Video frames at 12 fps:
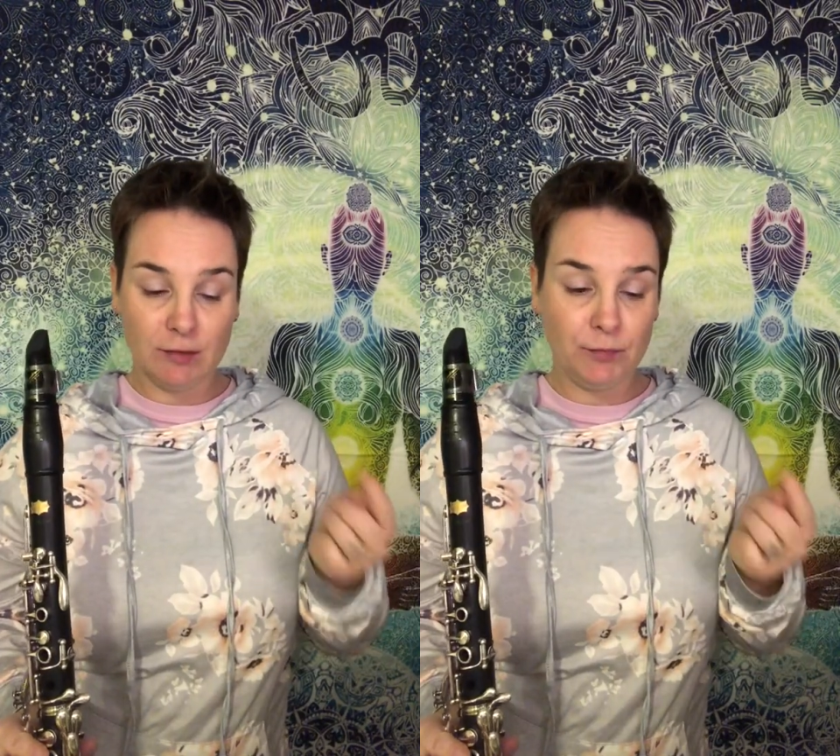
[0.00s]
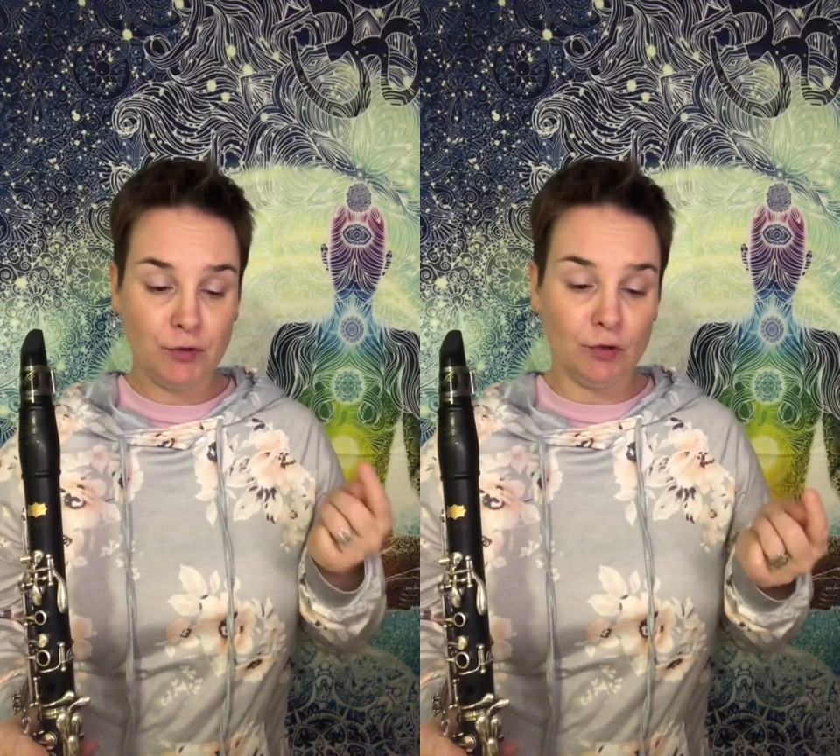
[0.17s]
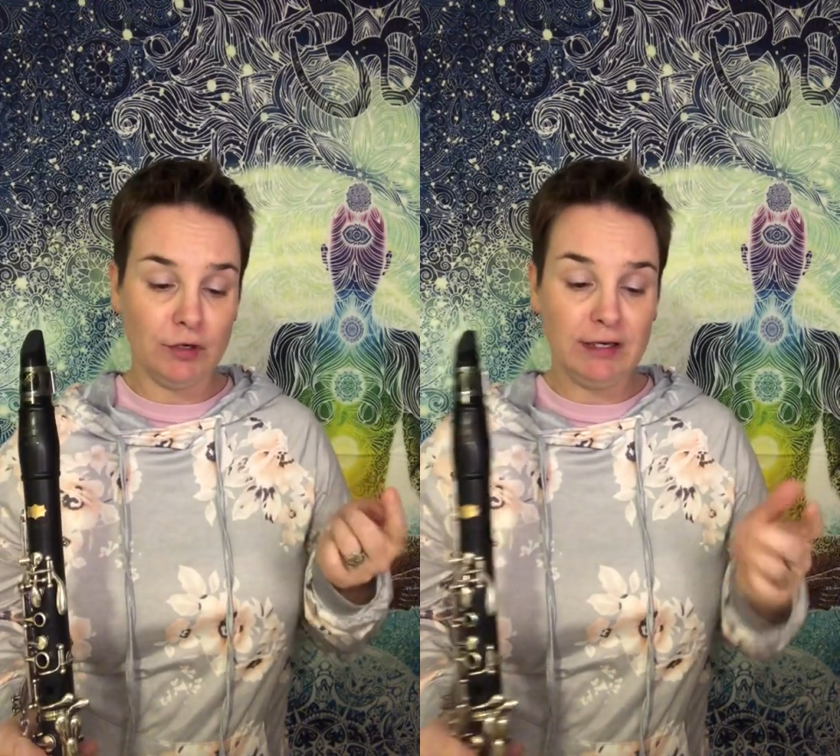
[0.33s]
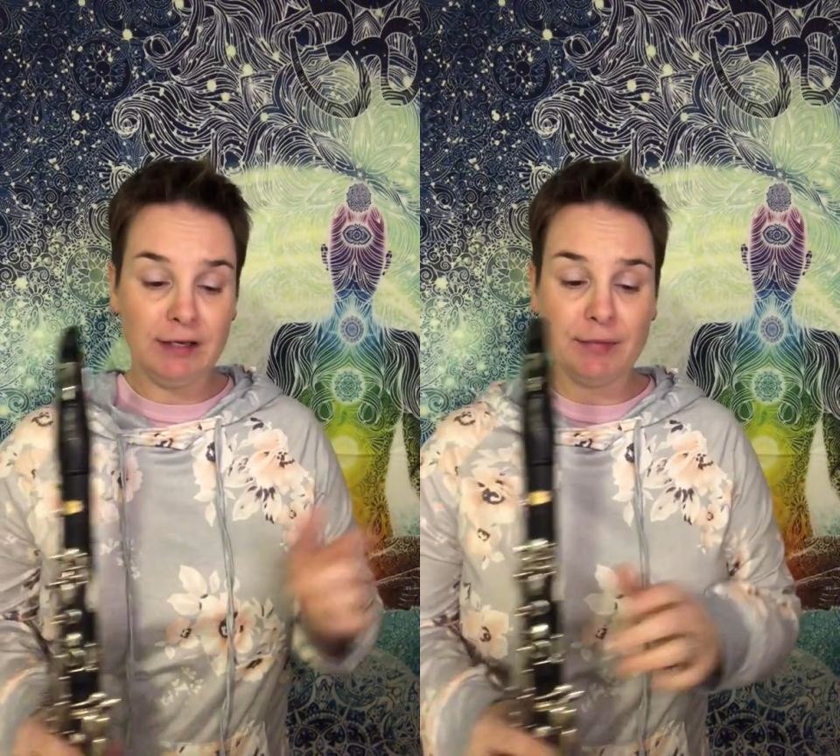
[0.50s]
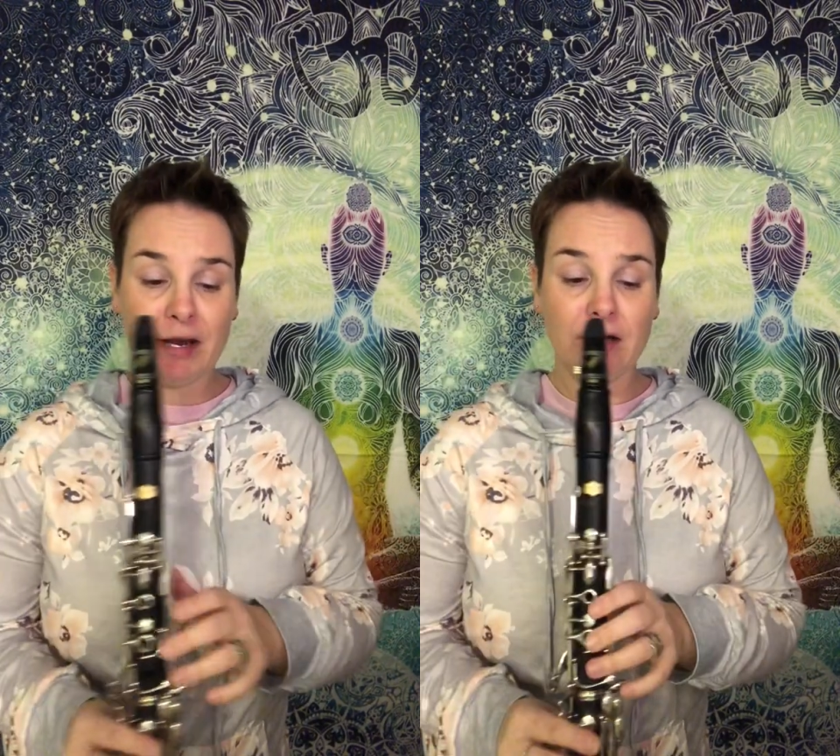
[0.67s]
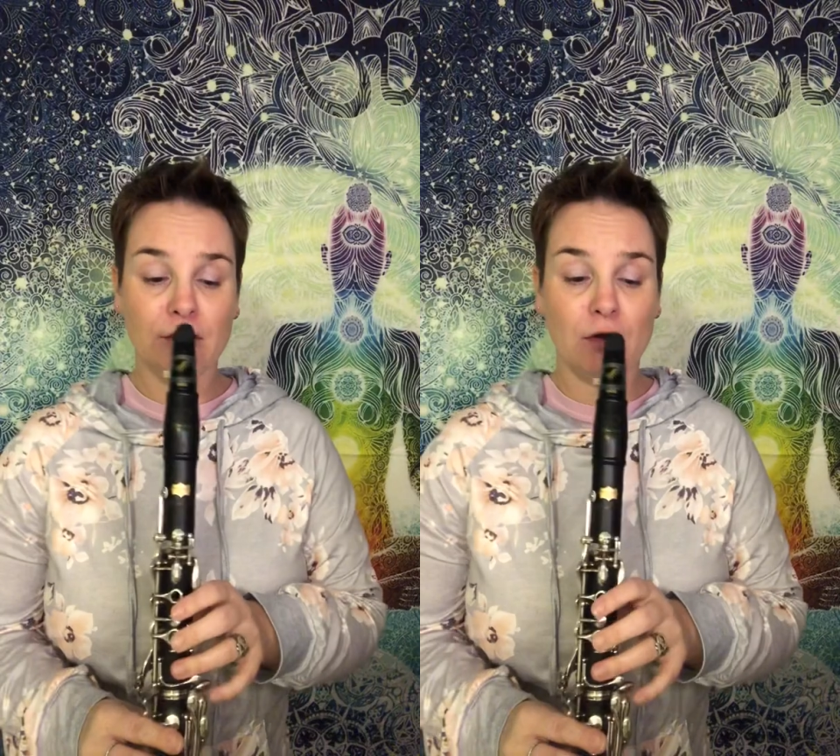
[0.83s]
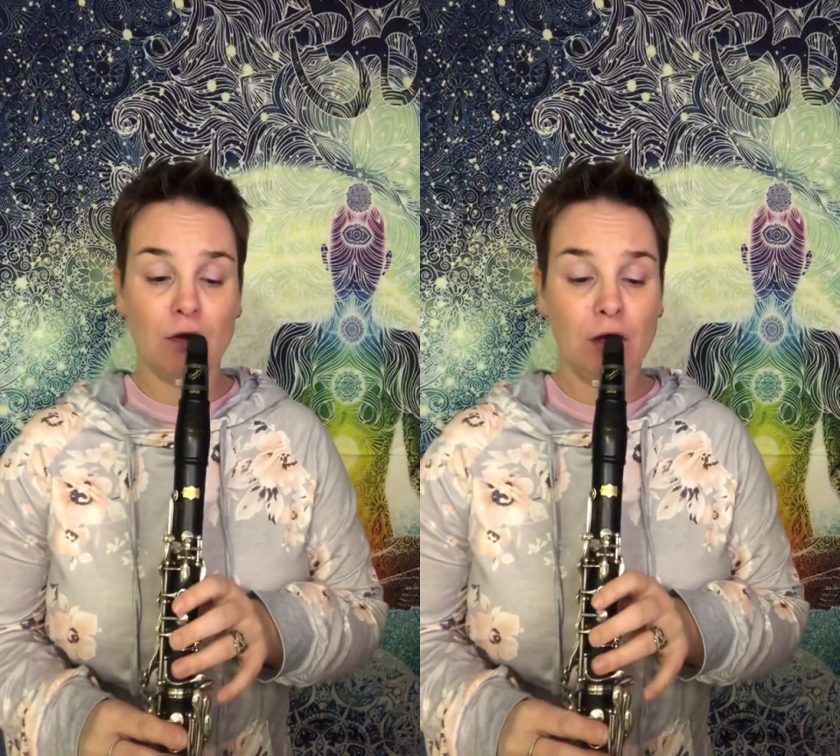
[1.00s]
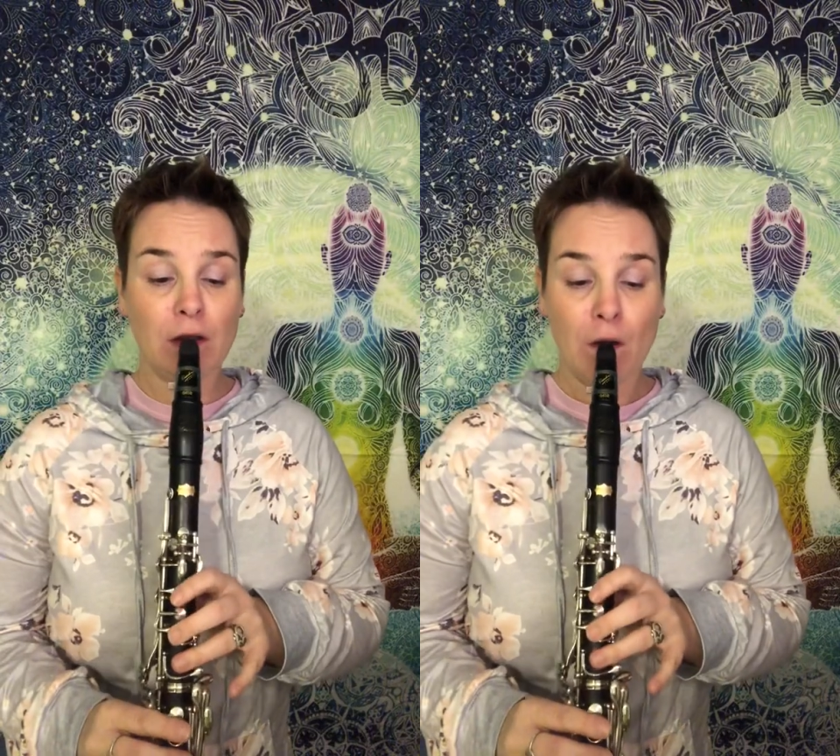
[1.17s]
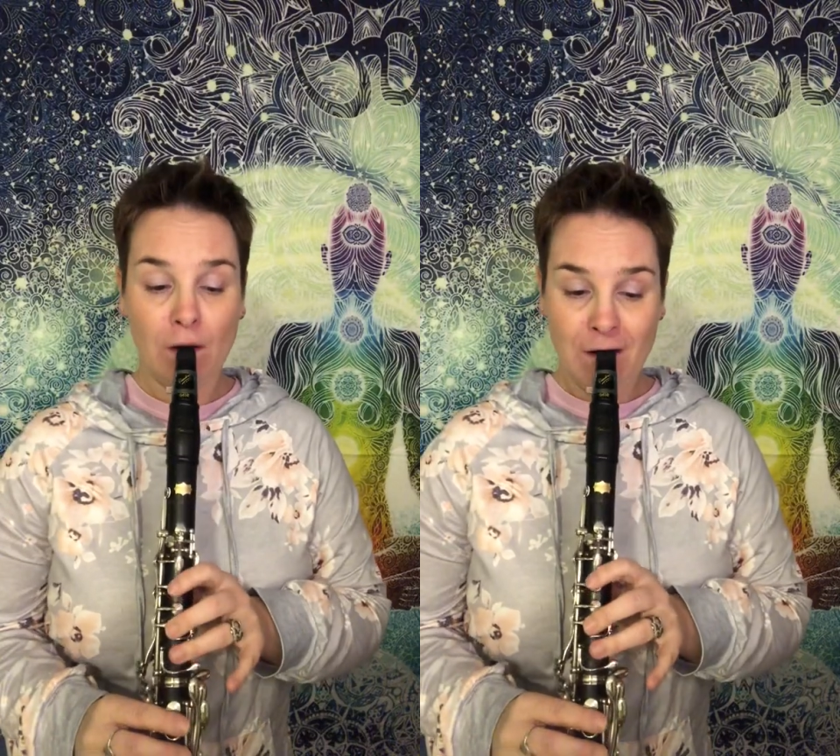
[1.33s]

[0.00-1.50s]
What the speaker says: a pure D minor chord.